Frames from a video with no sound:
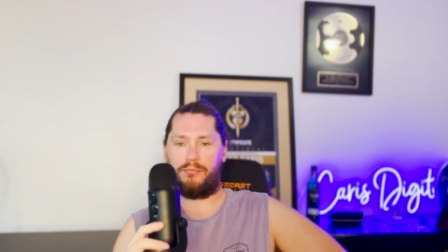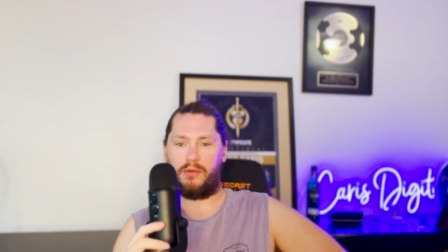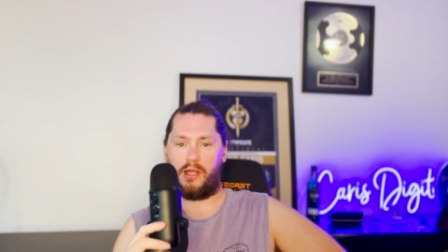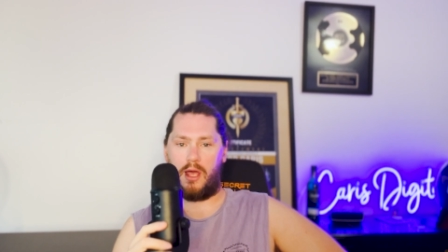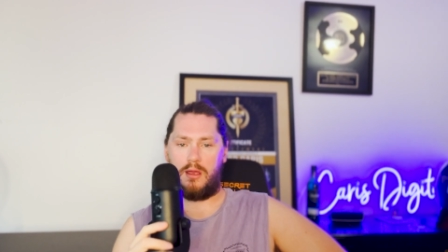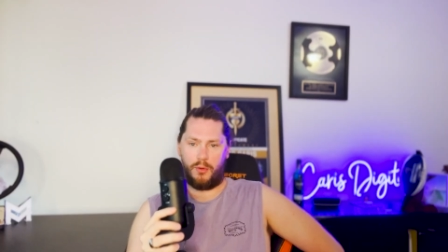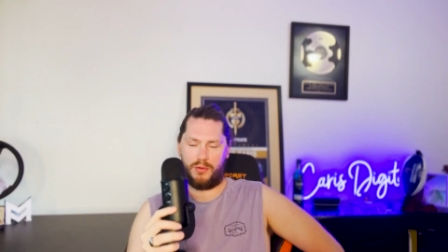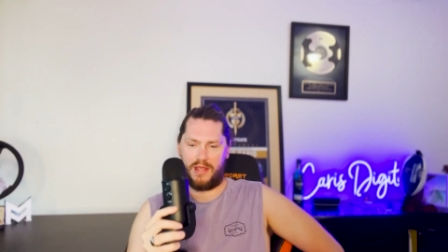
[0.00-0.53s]

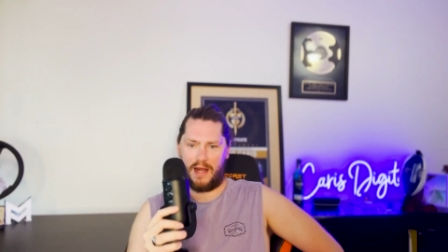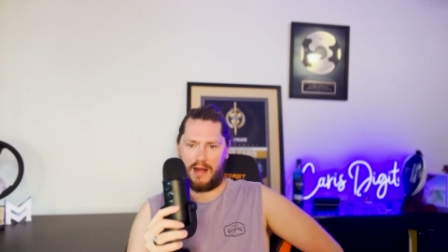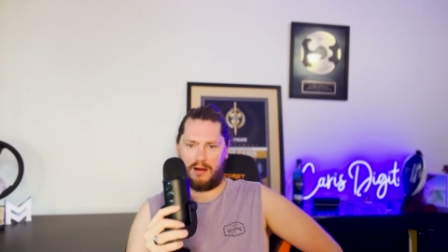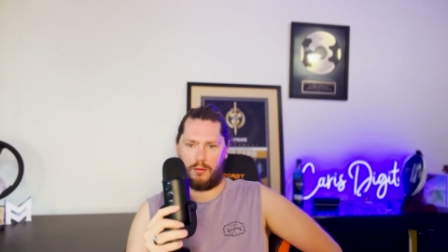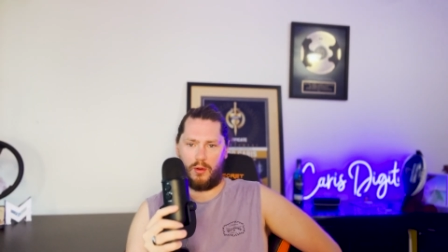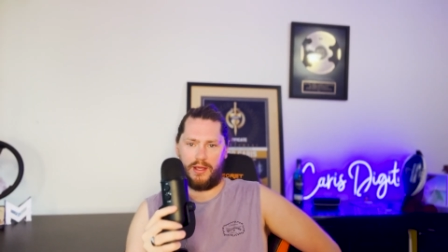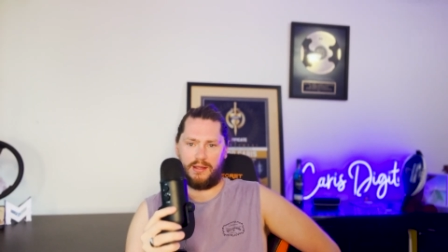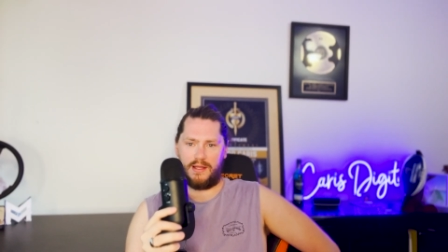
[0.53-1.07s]
Okay, but with that out of
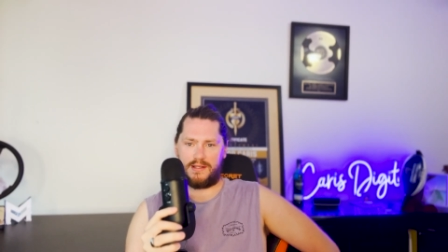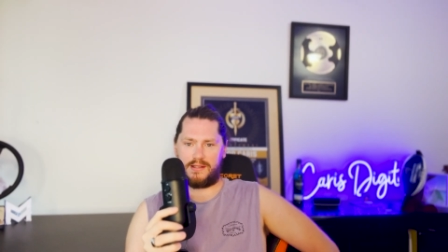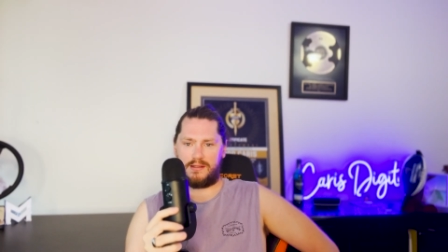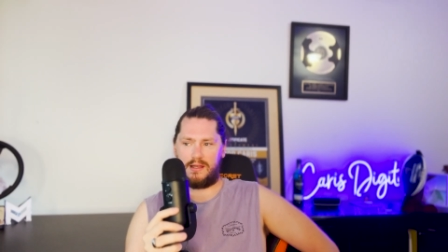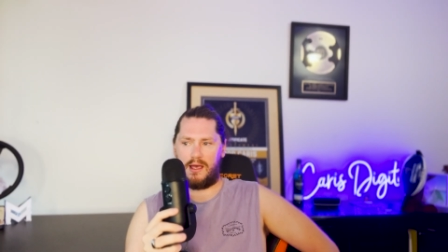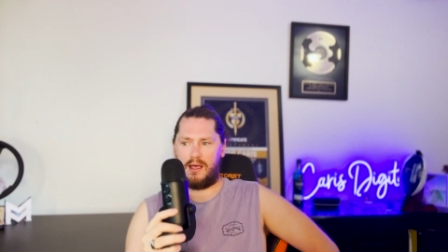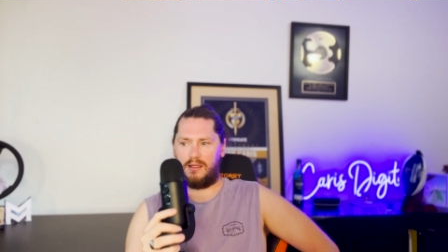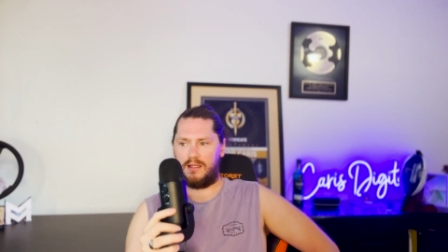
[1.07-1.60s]
the way, let's
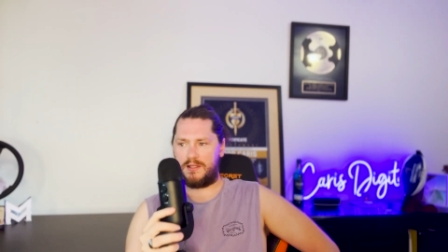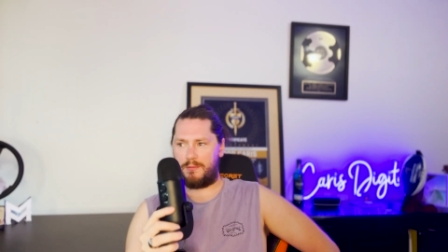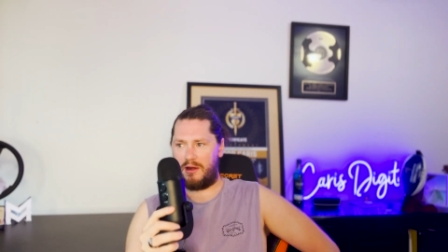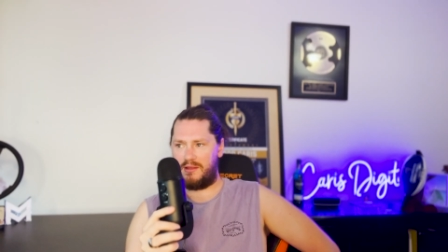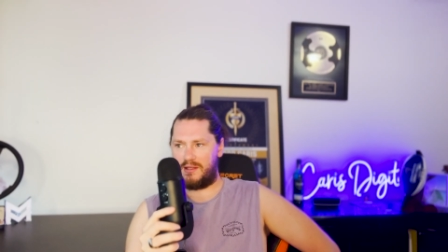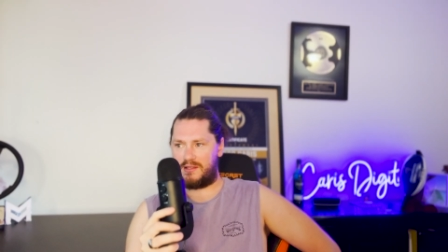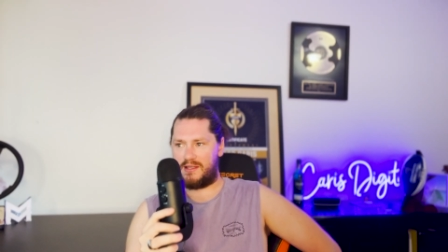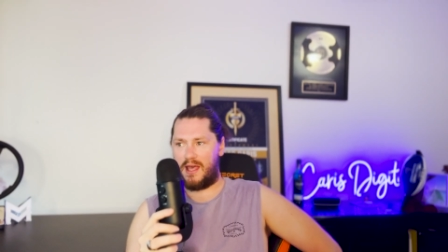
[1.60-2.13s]
uh, let's
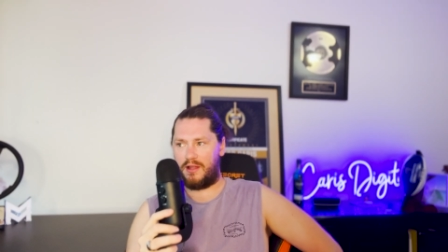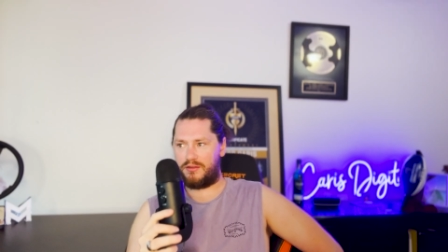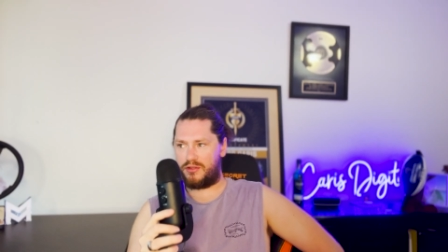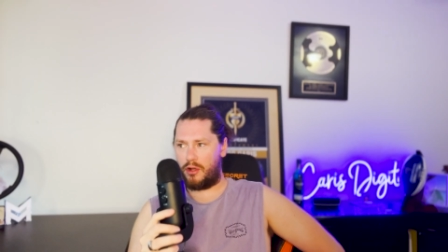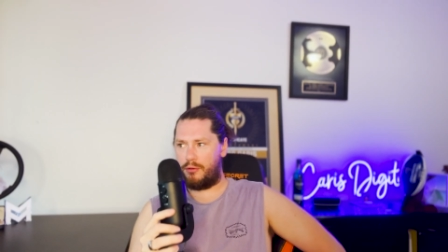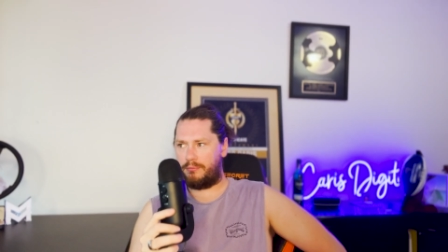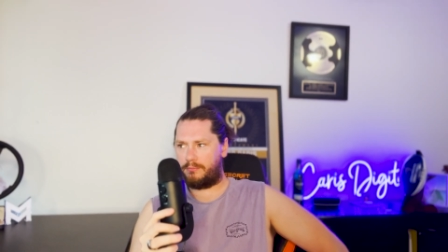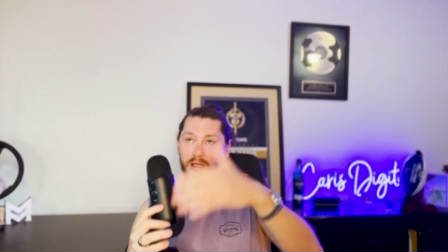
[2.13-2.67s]
break this down.
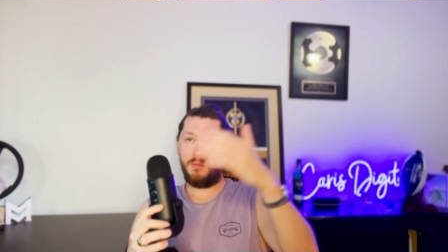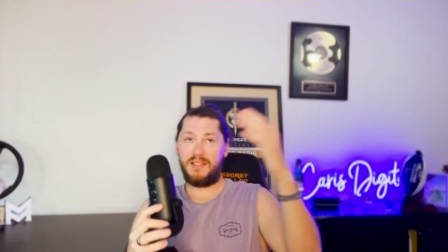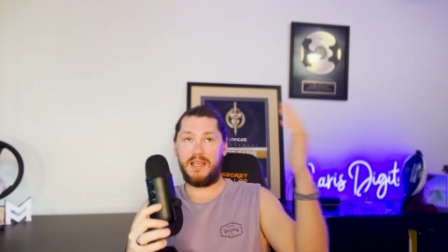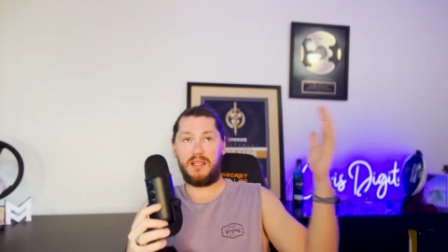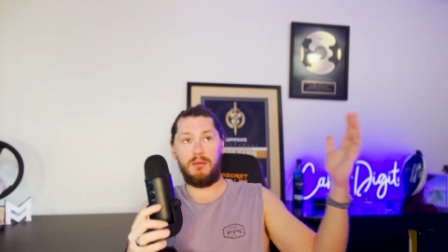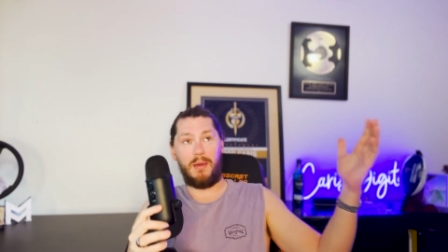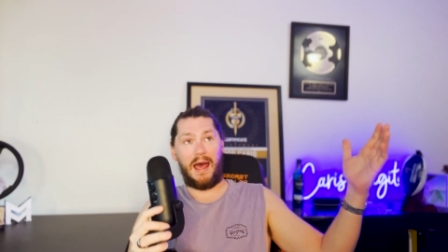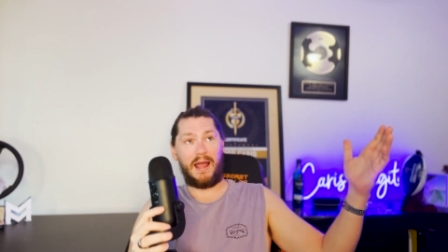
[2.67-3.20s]
So let me
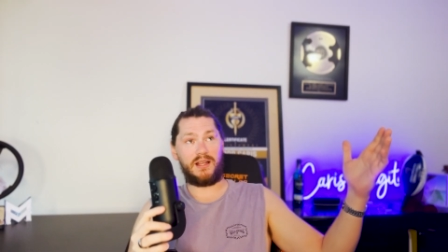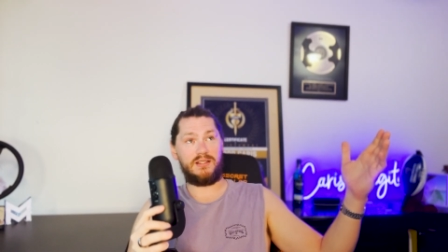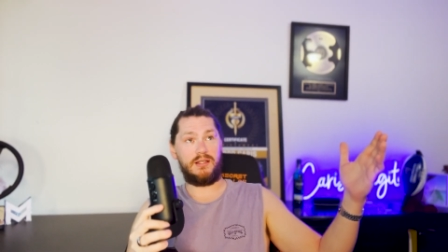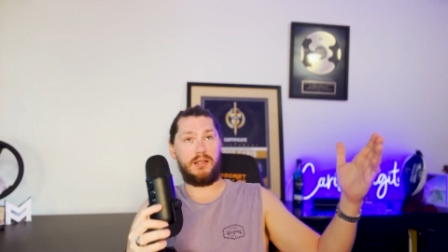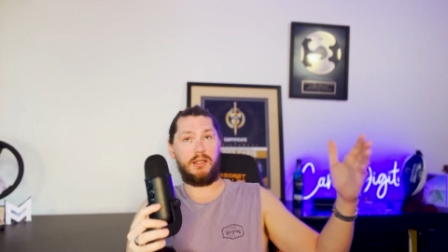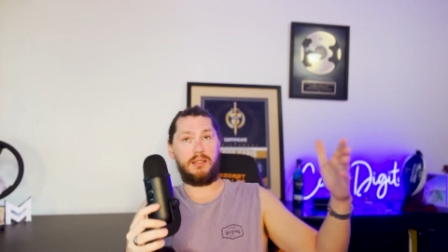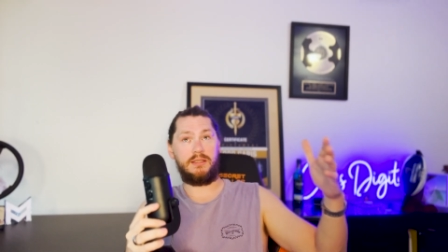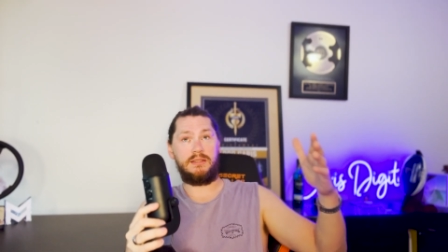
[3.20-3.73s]
take you back
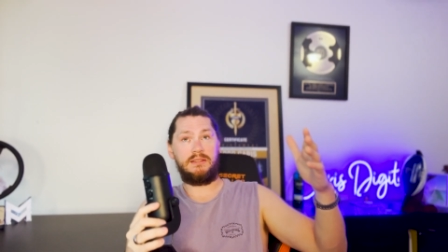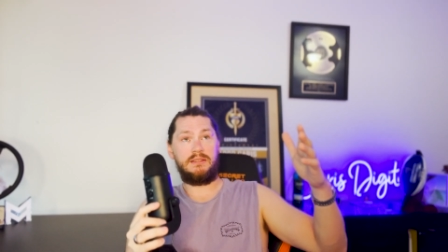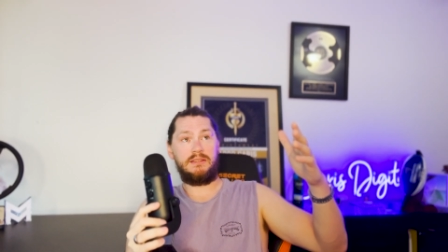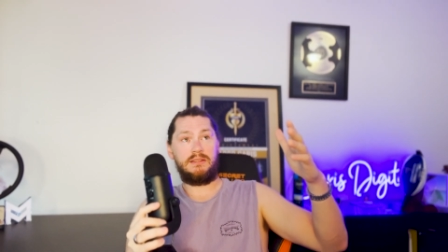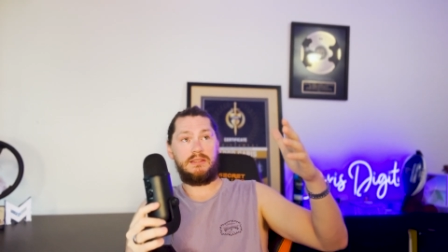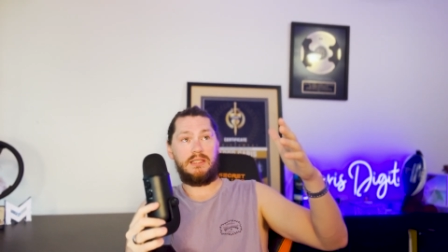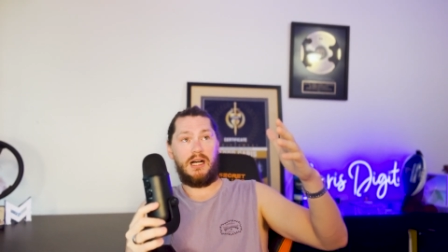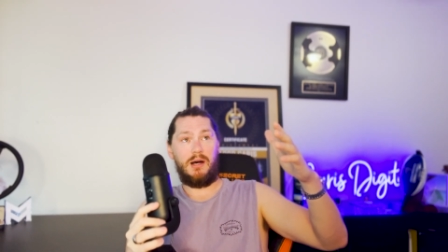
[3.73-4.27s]
to,
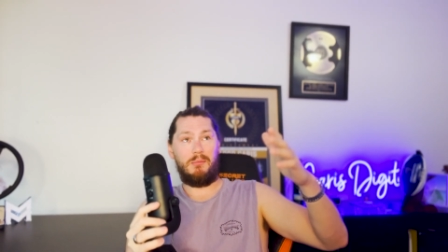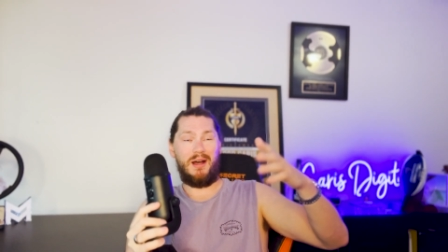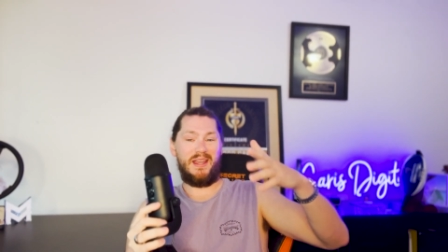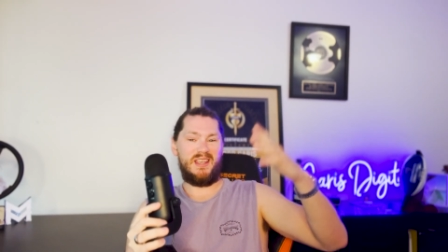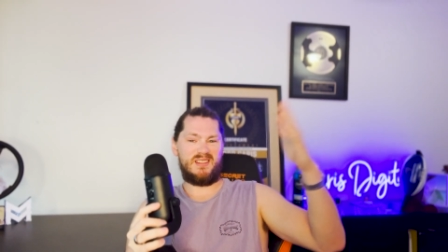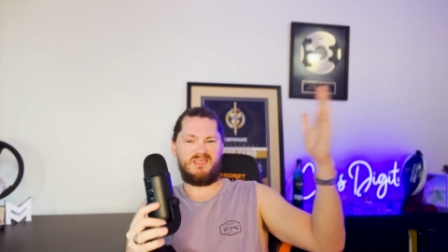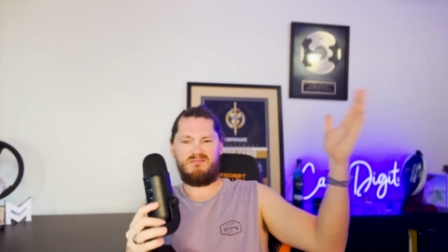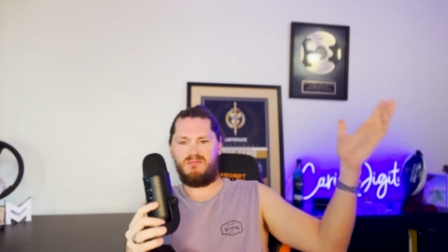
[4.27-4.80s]
um, I
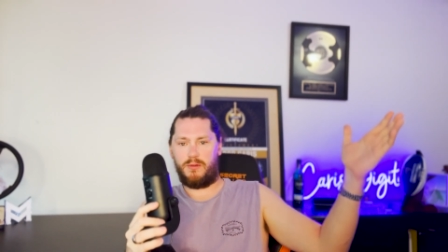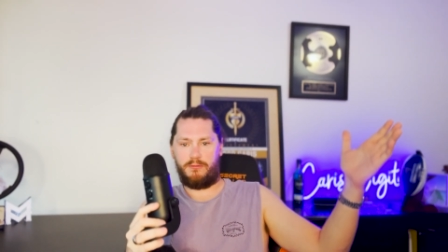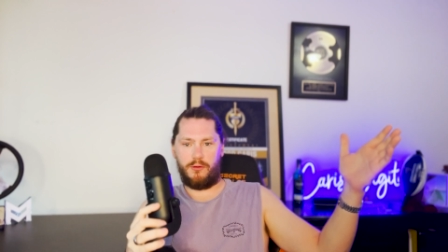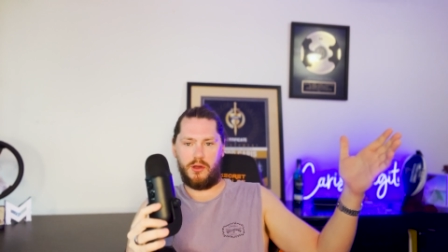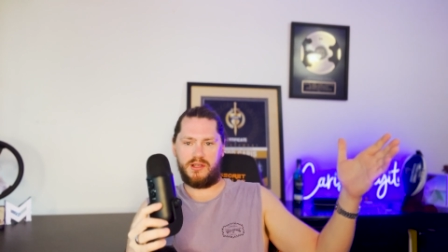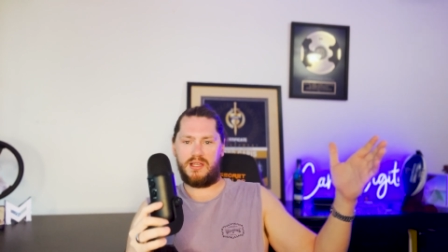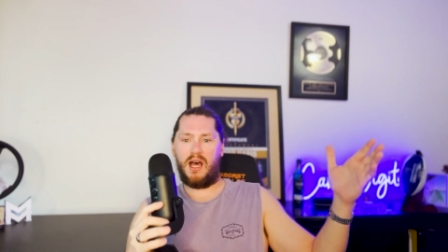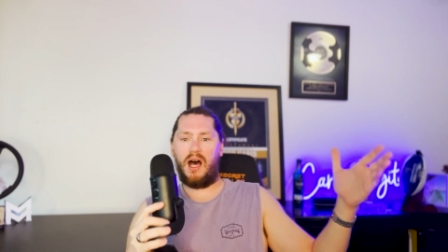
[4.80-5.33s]
guess, the
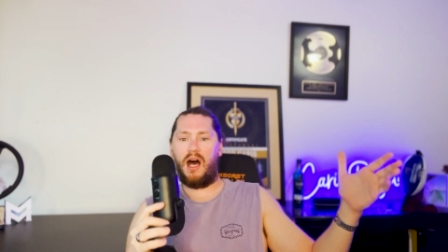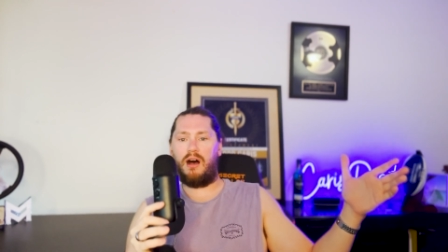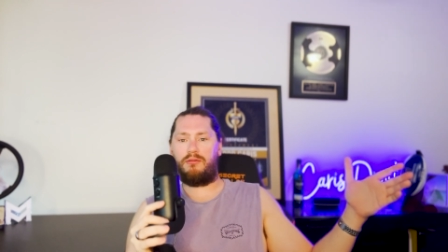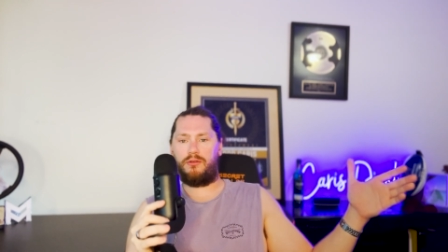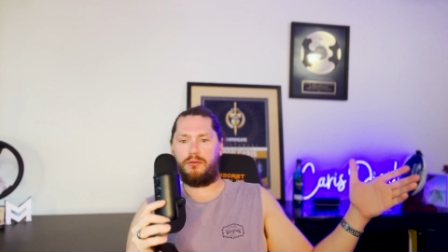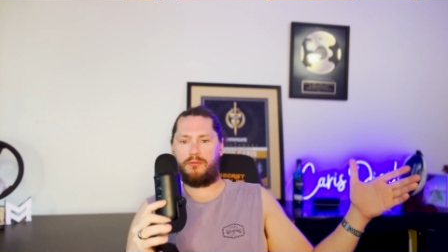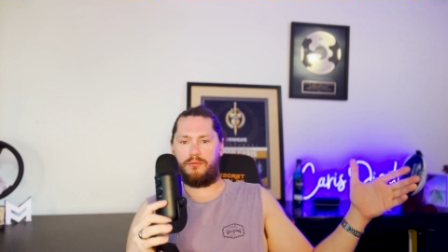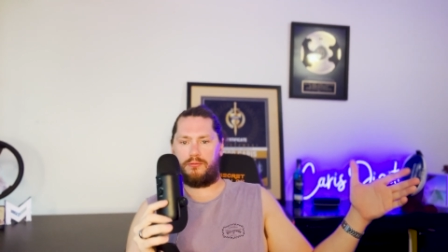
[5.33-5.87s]
first half
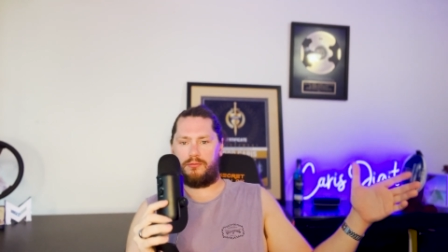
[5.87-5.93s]
of